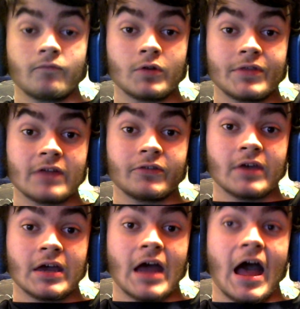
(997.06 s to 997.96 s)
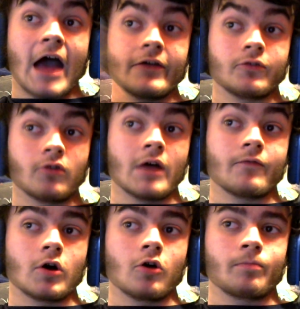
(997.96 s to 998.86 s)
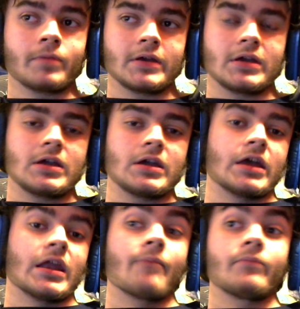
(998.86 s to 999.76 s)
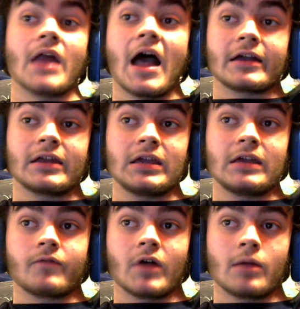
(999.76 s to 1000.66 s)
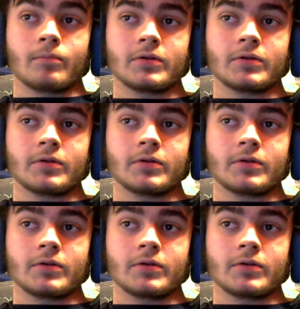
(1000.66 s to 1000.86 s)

with that said, I still have hope, and I'm not gonna give up,